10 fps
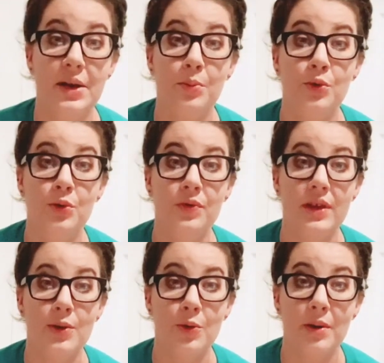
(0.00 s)
a
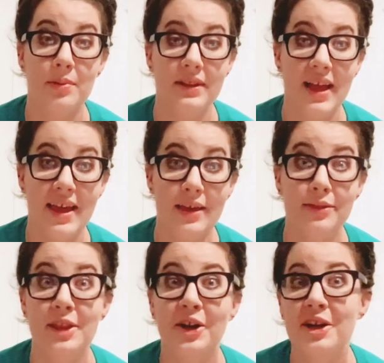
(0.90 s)
movie or a play,
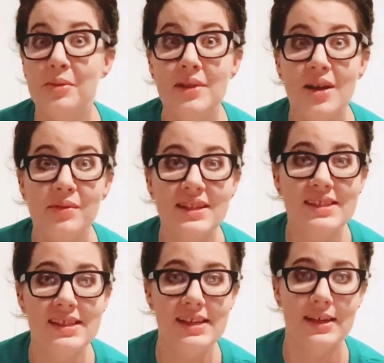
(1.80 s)
they're going to be able to
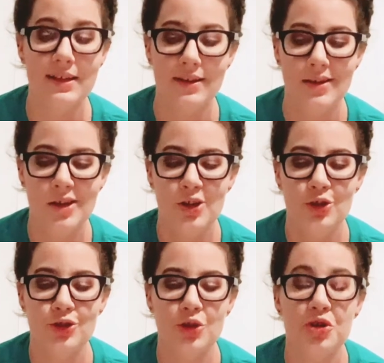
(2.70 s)
see it.
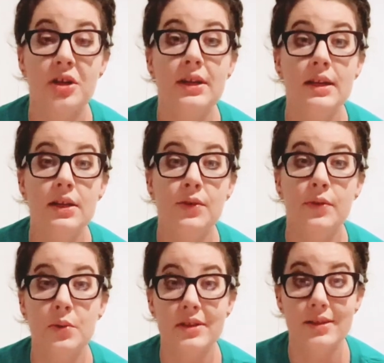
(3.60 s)
So you're going to need to
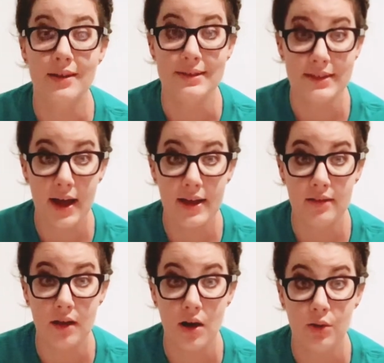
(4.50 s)
focus on
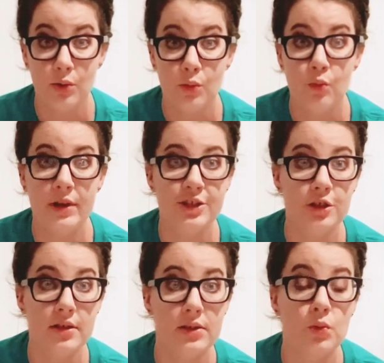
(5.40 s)
dialogue, which
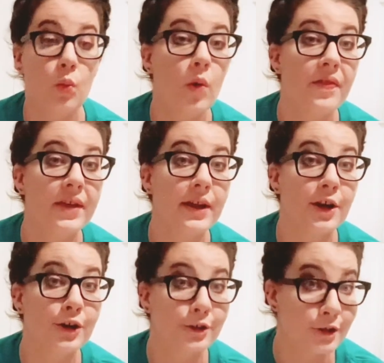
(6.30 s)
is what the
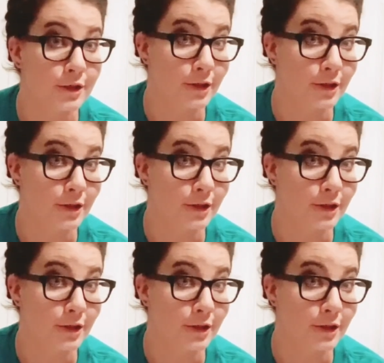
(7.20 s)
characters are